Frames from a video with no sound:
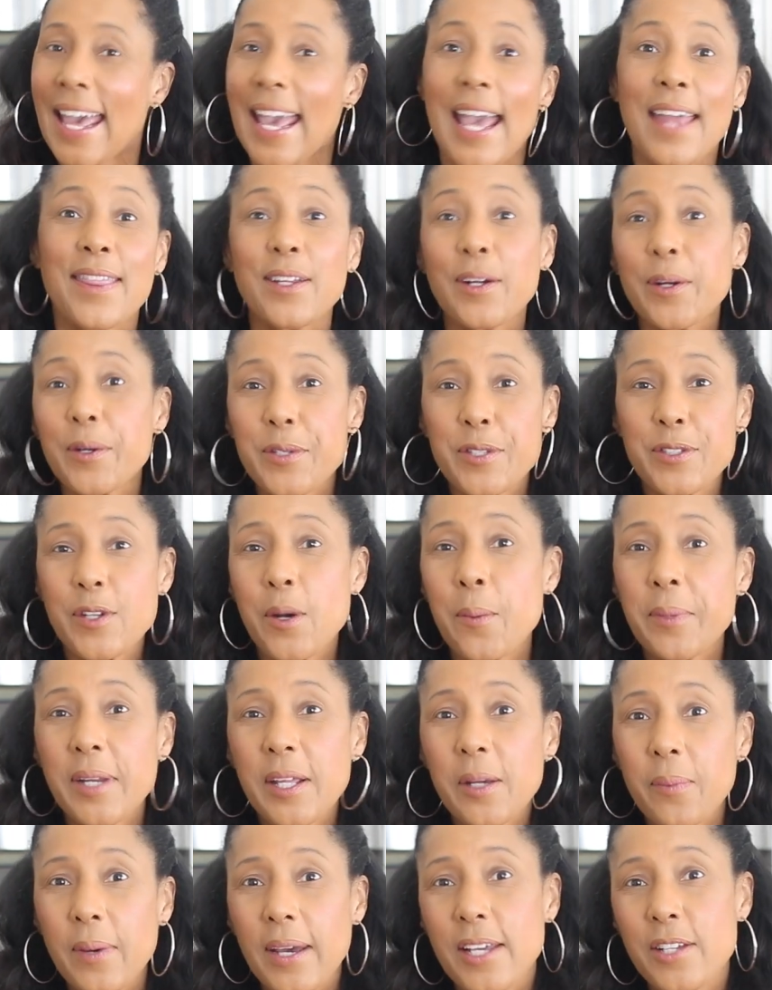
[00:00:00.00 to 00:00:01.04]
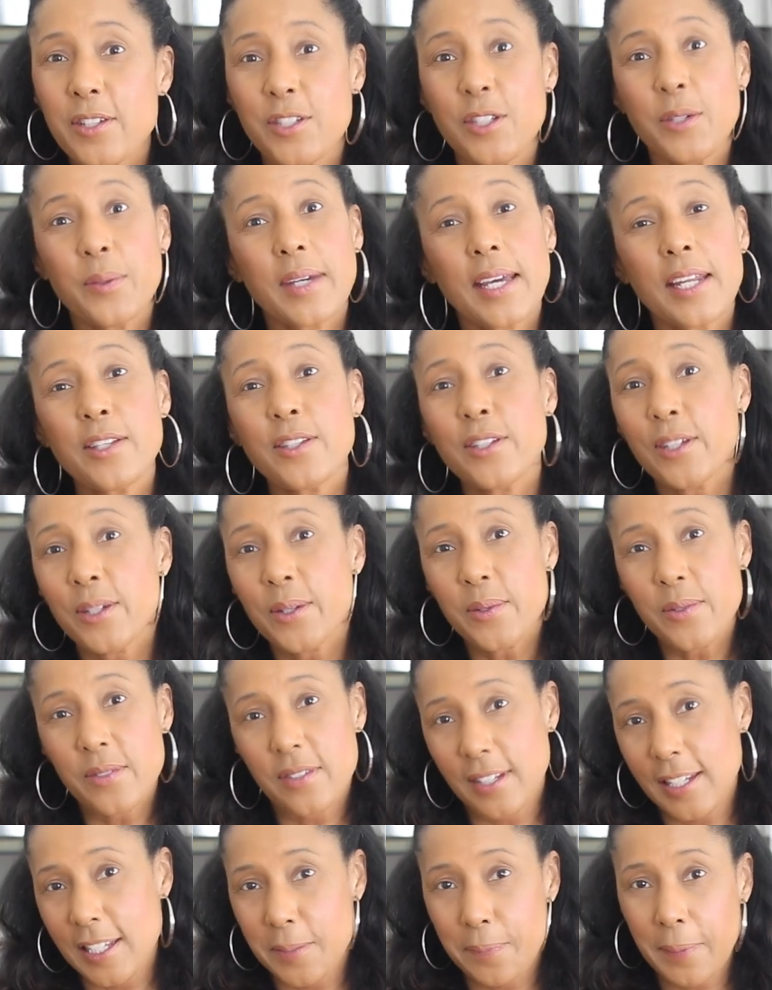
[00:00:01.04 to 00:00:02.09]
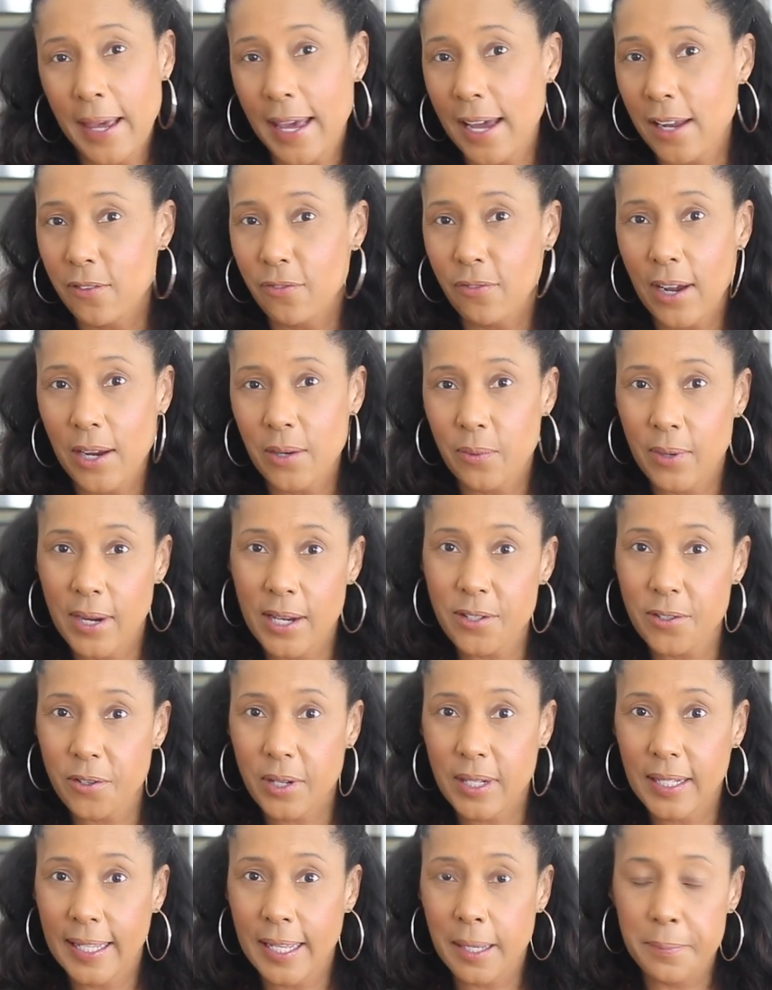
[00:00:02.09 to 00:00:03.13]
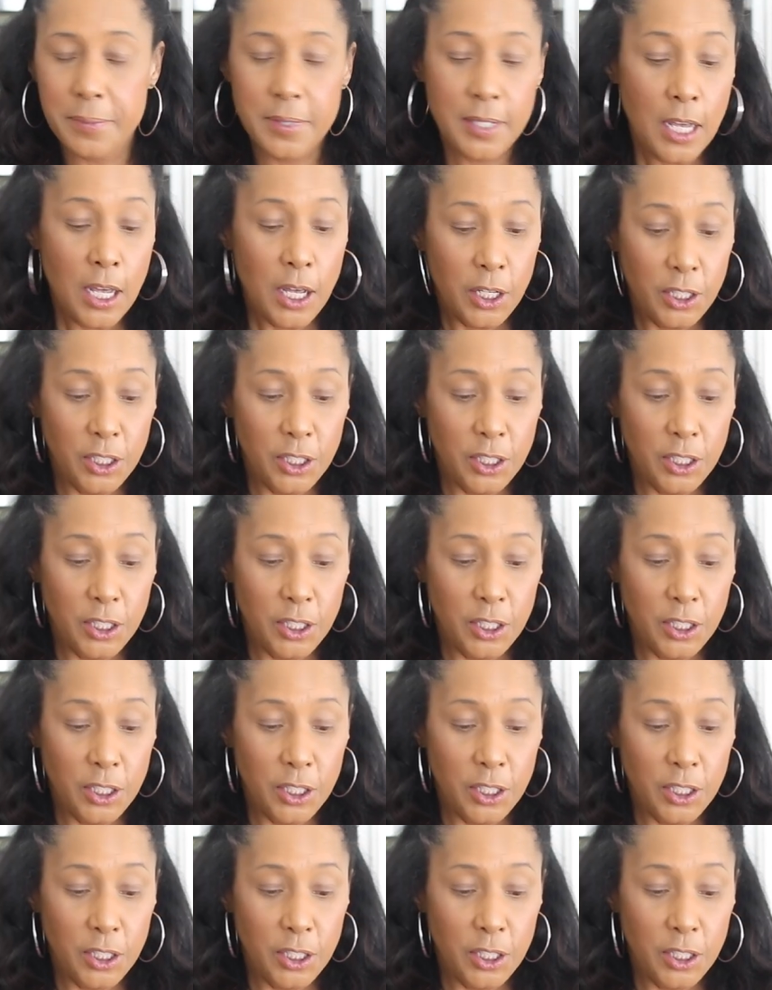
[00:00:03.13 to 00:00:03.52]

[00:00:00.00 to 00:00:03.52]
and there are so many ways you can use these pan-fried razor clams.